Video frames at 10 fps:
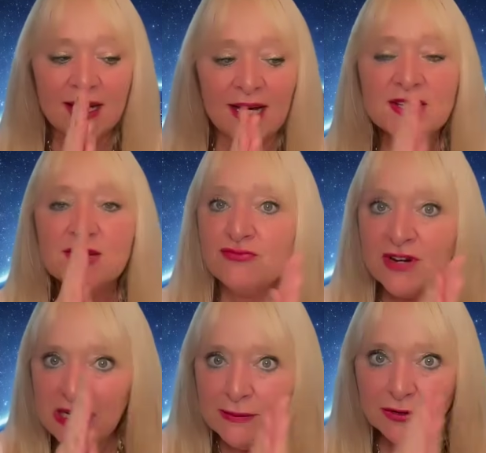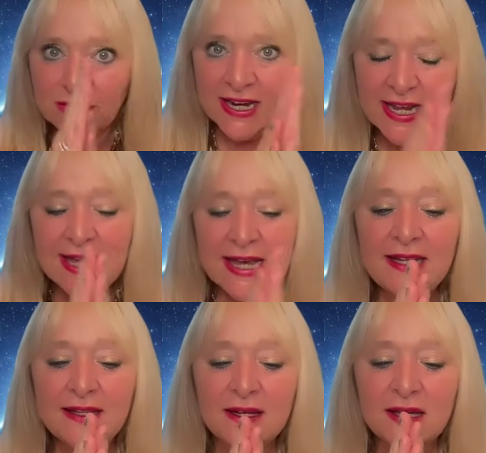It's really creating
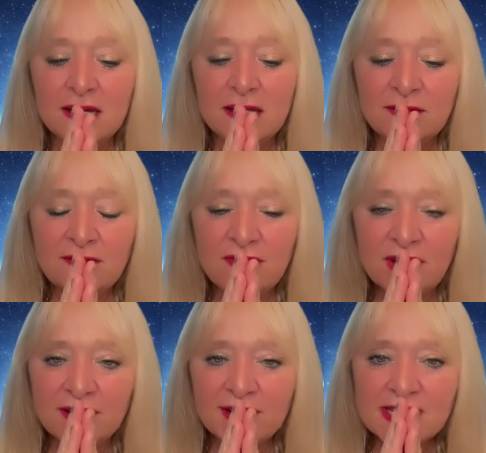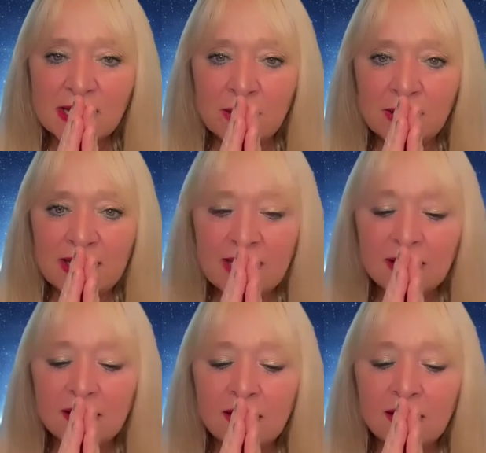heat, and then very slowly,